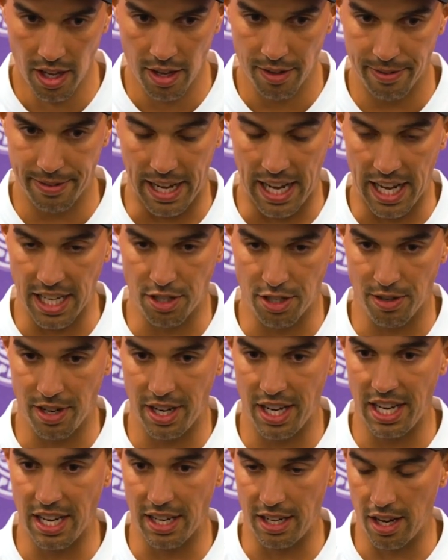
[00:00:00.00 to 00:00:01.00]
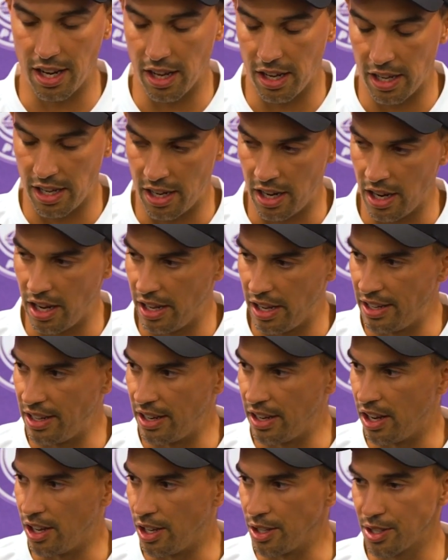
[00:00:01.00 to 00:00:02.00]
for Adri and uh,
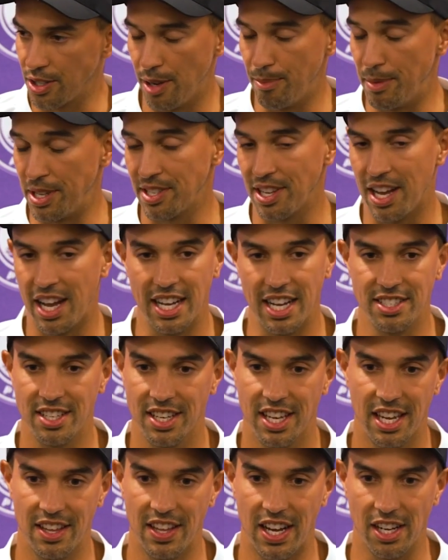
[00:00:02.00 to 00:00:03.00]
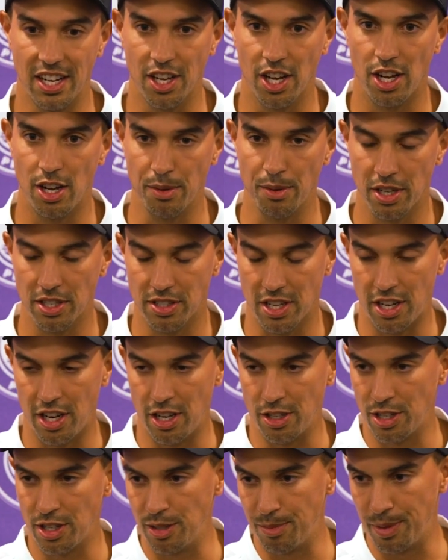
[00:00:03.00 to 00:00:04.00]
and also Messiah to get that goal because I
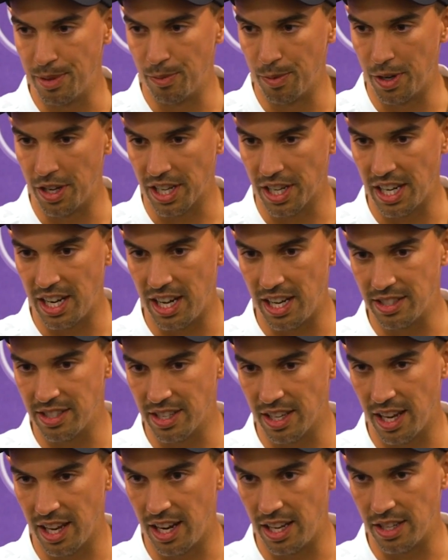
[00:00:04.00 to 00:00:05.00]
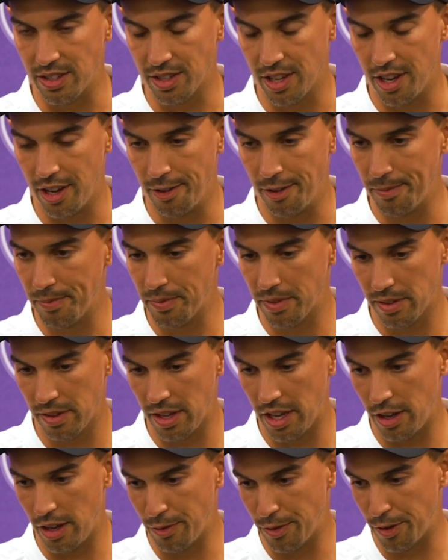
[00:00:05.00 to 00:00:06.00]
know she's been working hard to get it. So
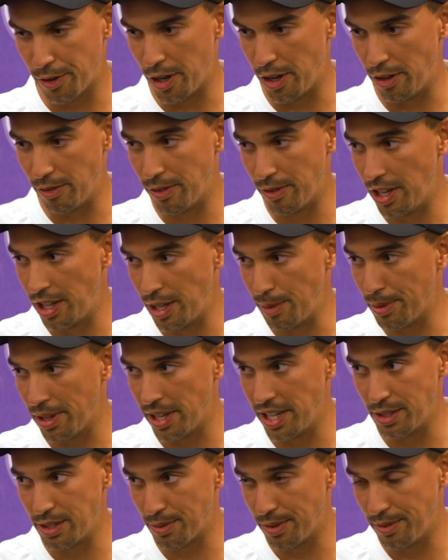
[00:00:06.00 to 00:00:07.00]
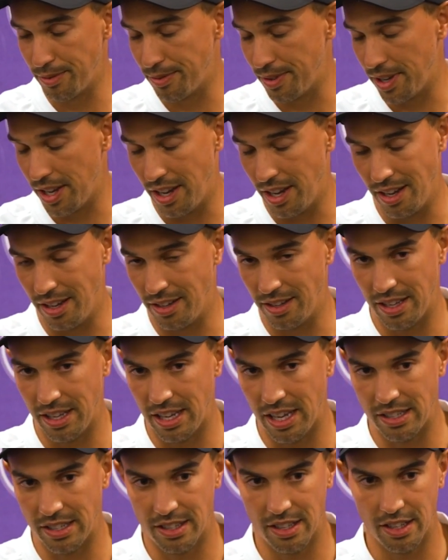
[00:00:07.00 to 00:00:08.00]
overall, really pleased with uh,
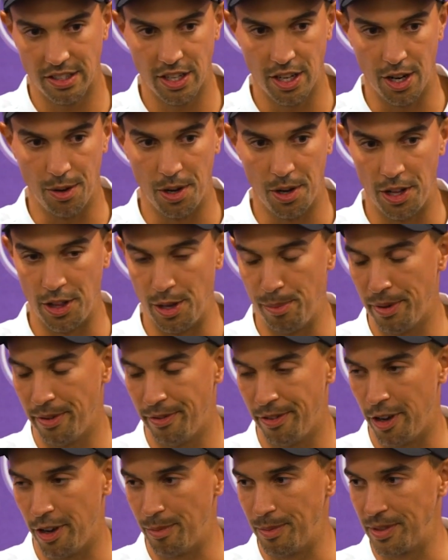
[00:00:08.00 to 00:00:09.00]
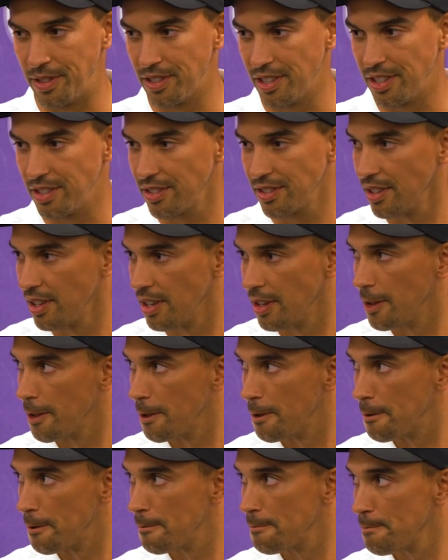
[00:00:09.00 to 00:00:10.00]
uh you know all the performances.
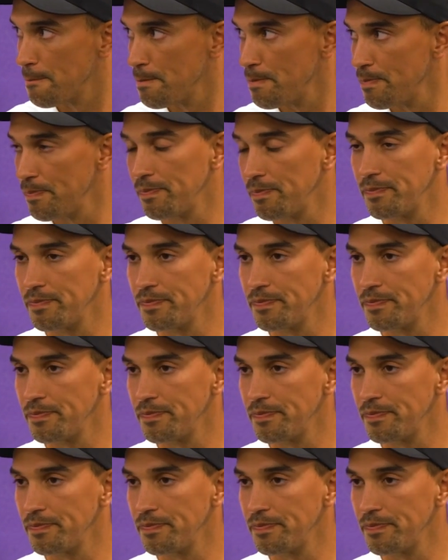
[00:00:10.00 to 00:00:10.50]
Awesome.